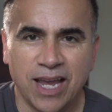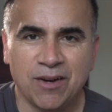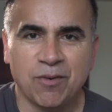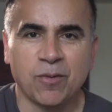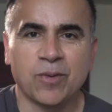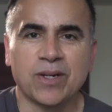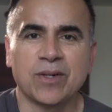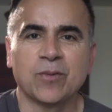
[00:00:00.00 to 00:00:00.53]
Hey
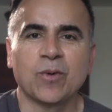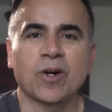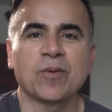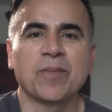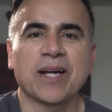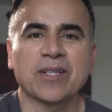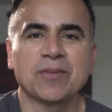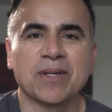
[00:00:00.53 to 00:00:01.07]
everyone,
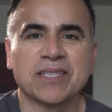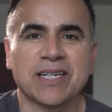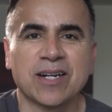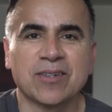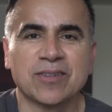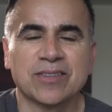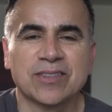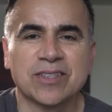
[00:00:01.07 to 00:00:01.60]
welcome back to my
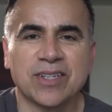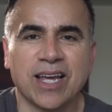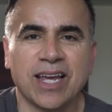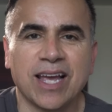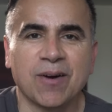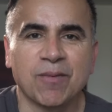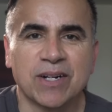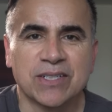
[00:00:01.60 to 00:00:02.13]
channel.
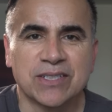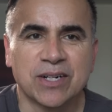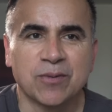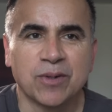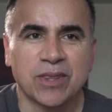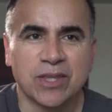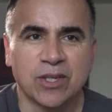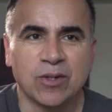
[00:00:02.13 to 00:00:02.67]
Today I'm going to
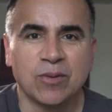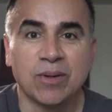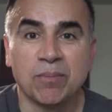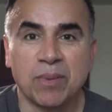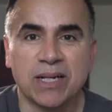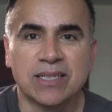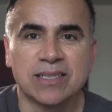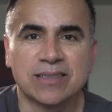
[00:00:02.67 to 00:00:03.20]
share with you
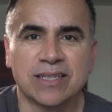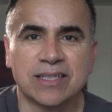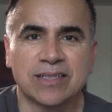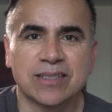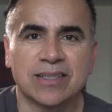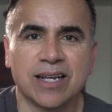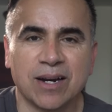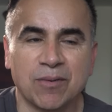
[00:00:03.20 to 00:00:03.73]
a big
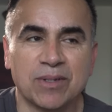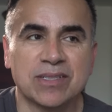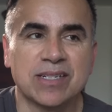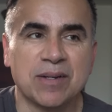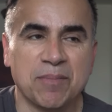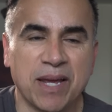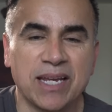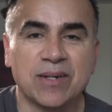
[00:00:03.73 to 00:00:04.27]
decision that I
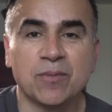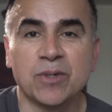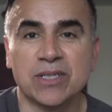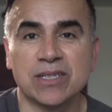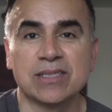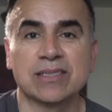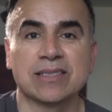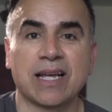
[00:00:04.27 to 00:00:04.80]
recently made, which is